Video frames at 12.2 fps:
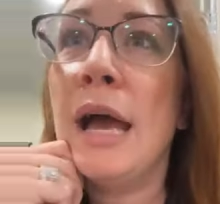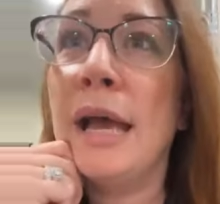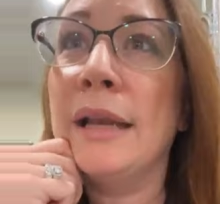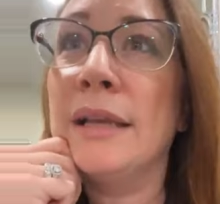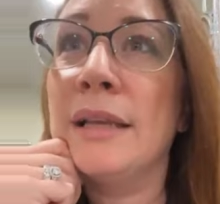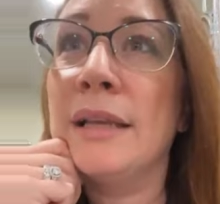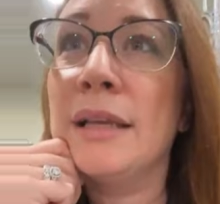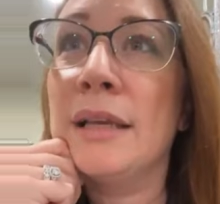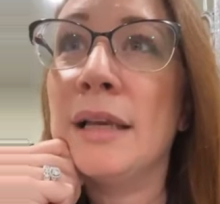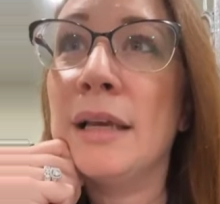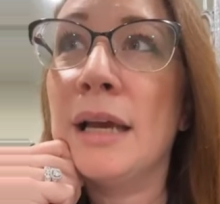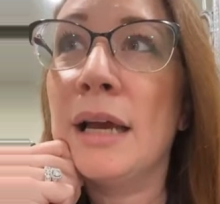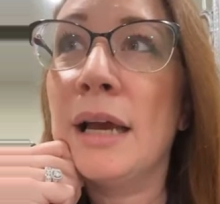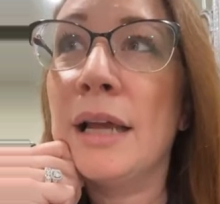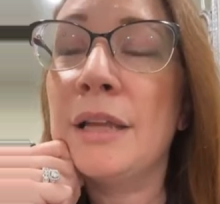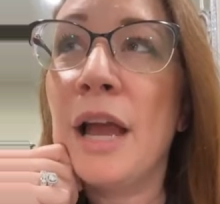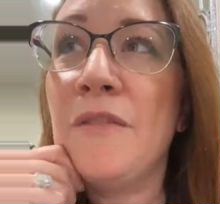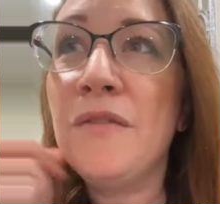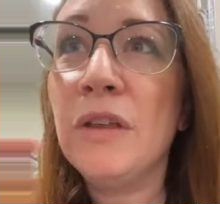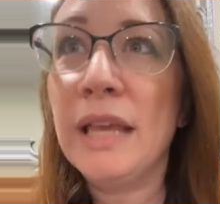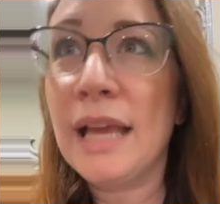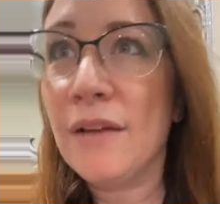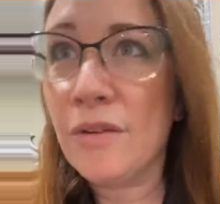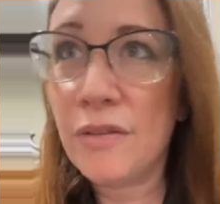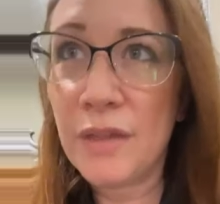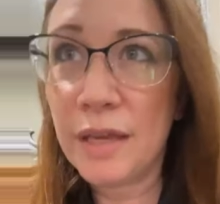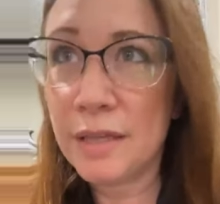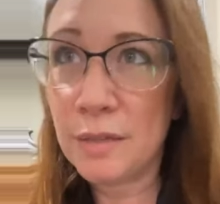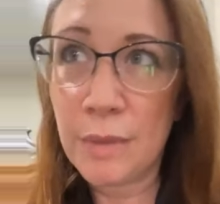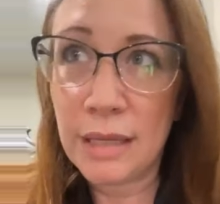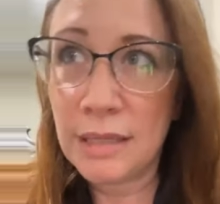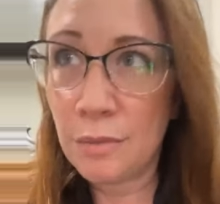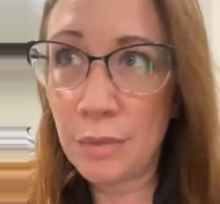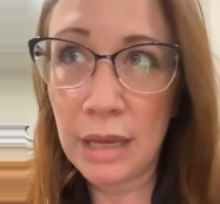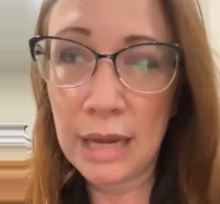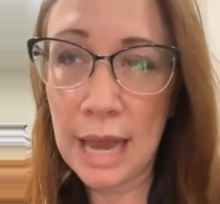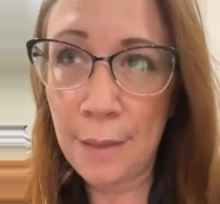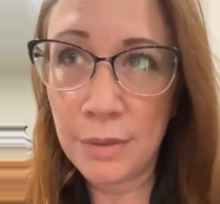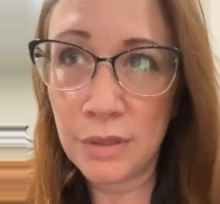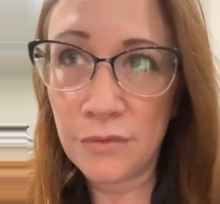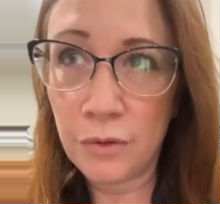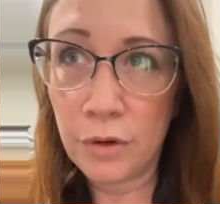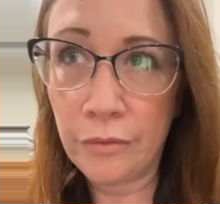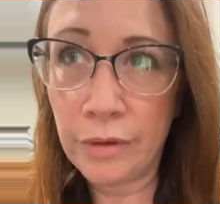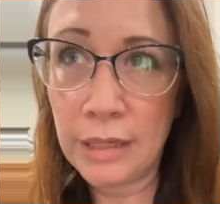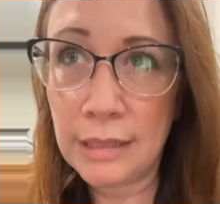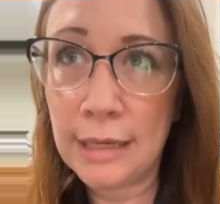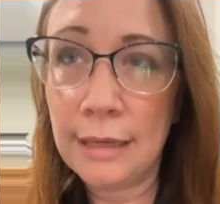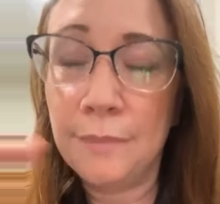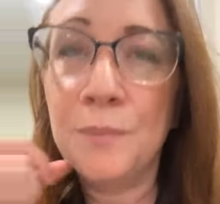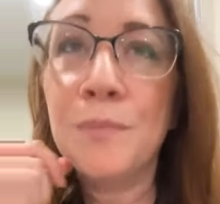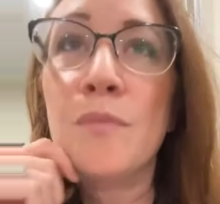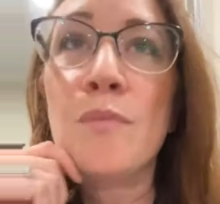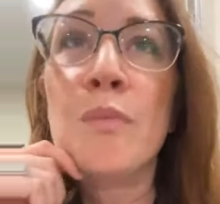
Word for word: And I, I feel like everything is meant to be and happens for a reason.